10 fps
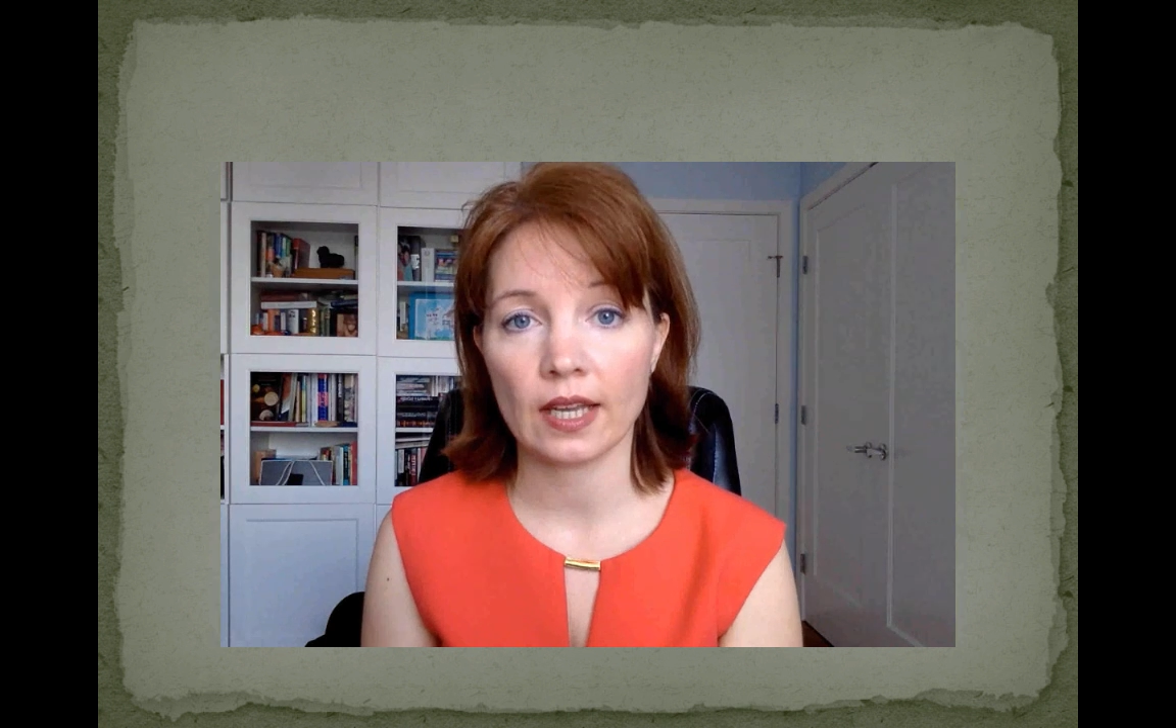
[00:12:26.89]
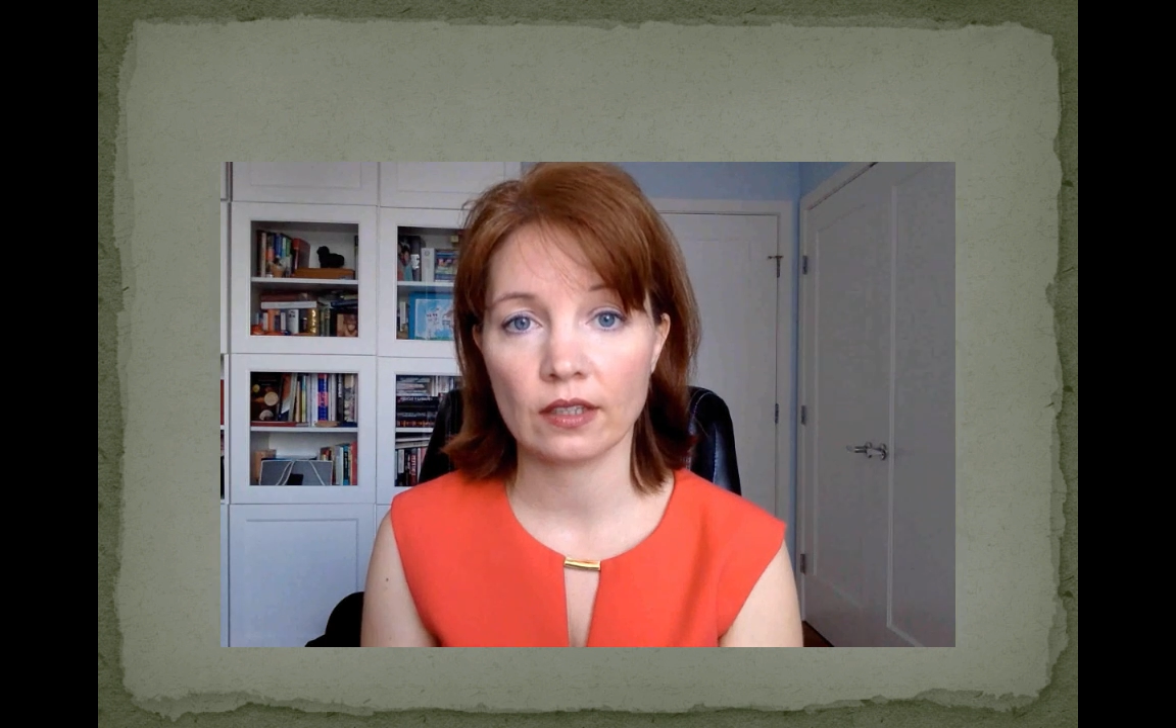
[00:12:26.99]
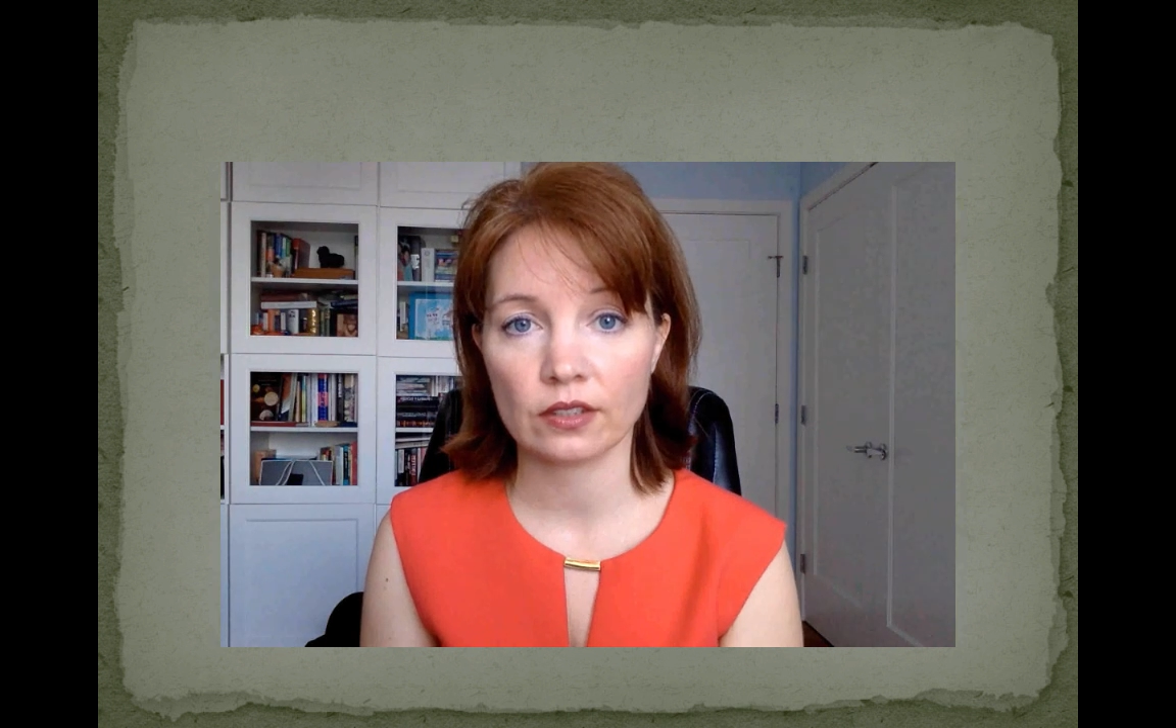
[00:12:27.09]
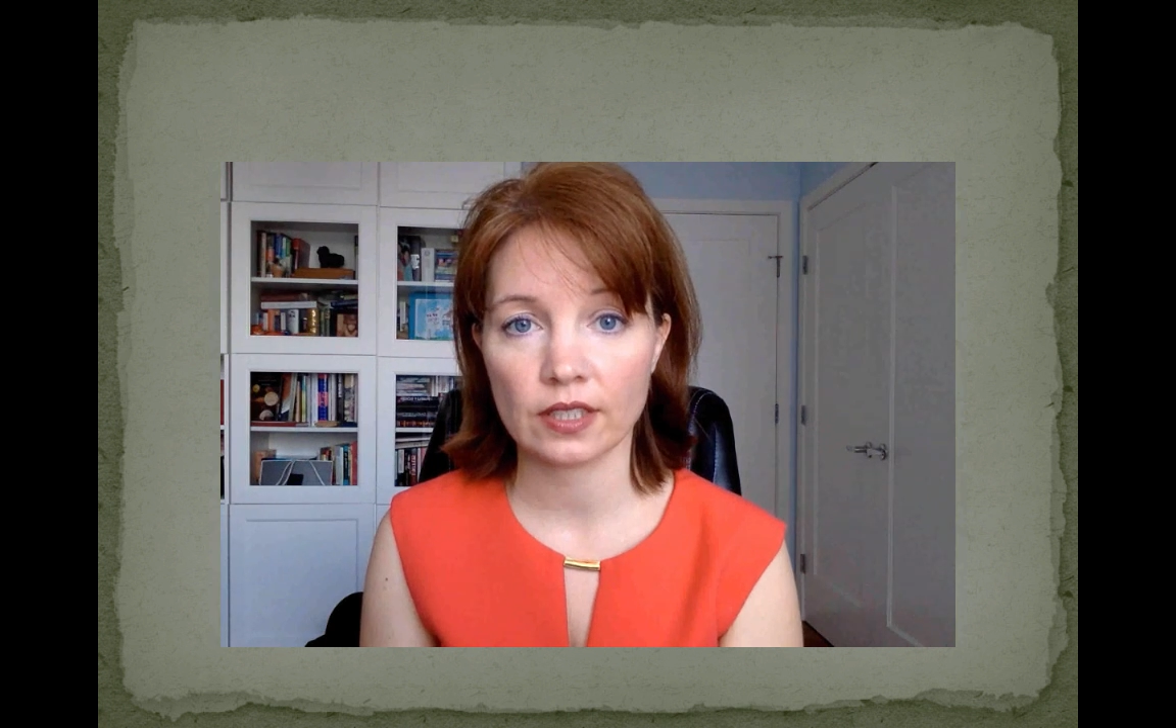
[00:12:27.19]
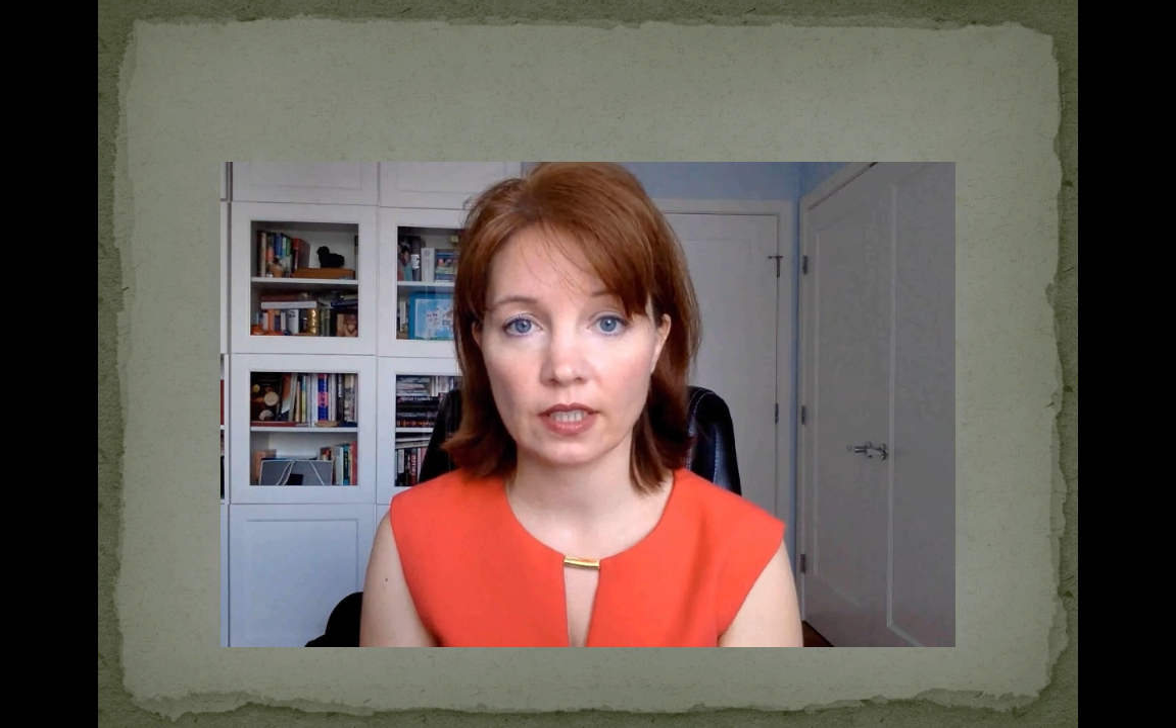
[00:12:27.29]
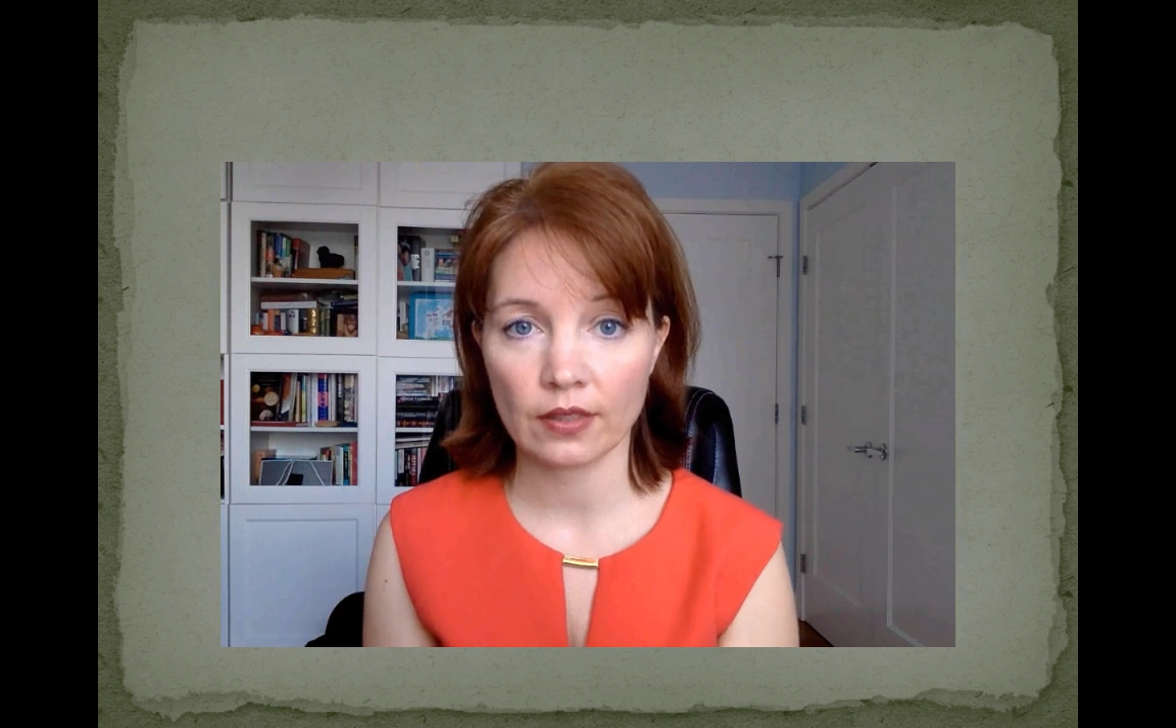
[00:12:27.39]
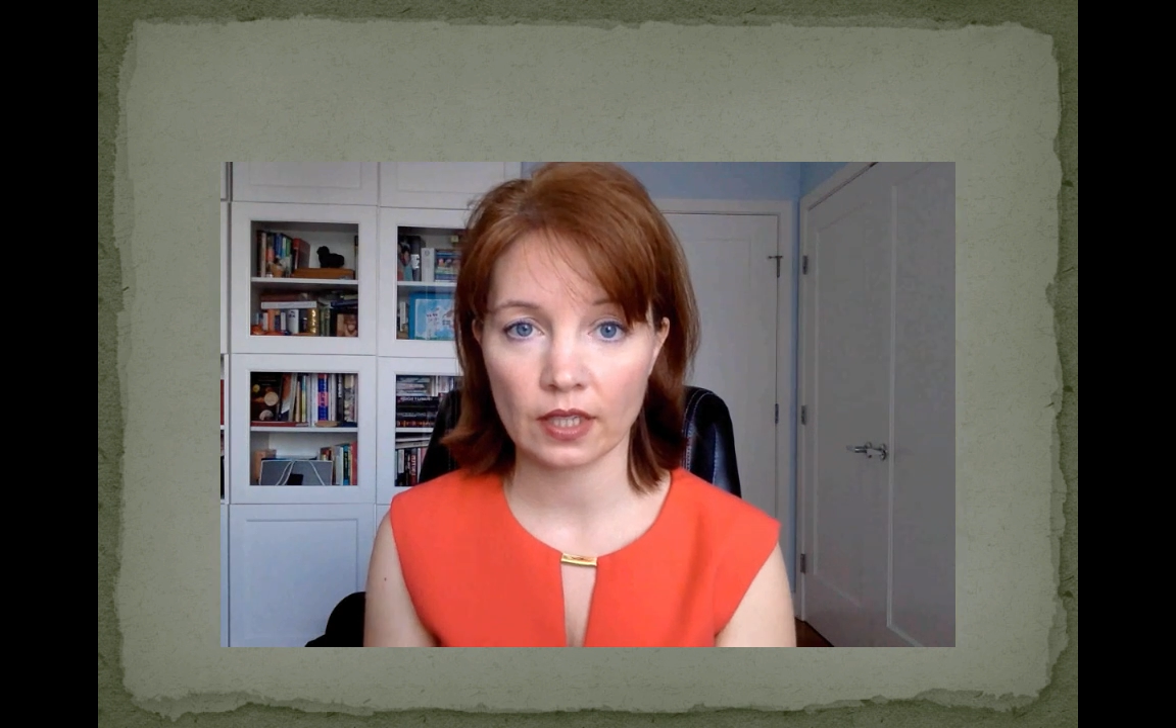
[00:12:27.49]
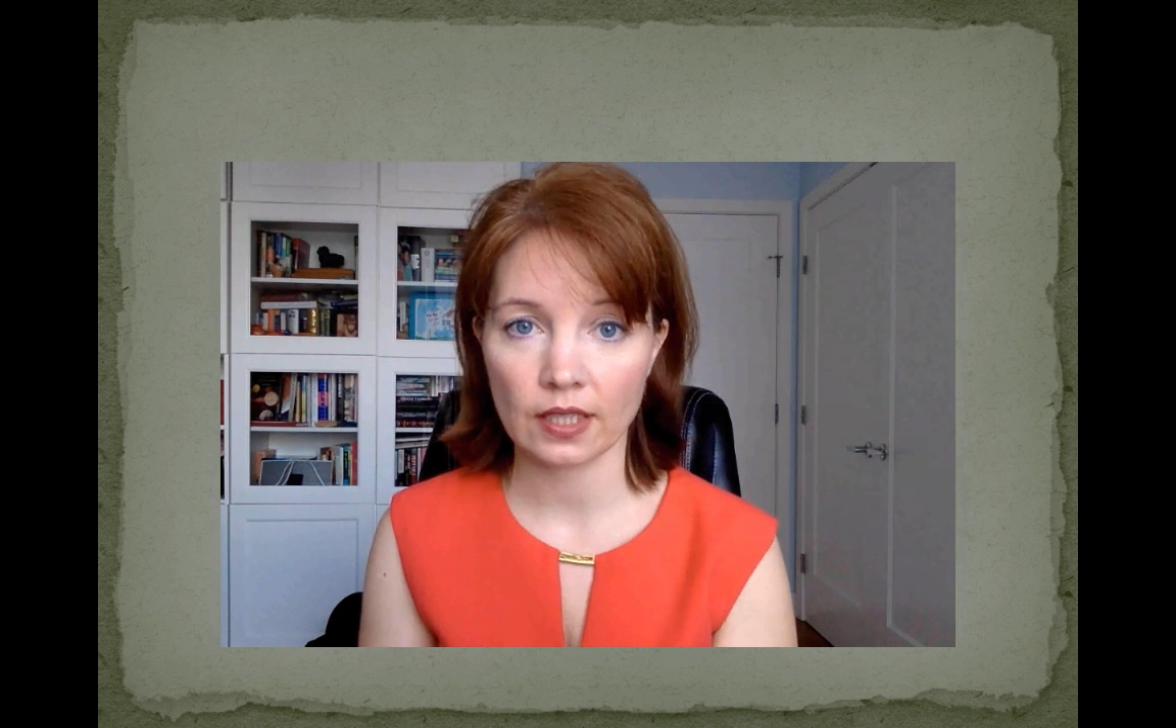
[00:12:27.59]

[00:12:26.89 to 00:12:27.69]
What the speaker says: handles it in the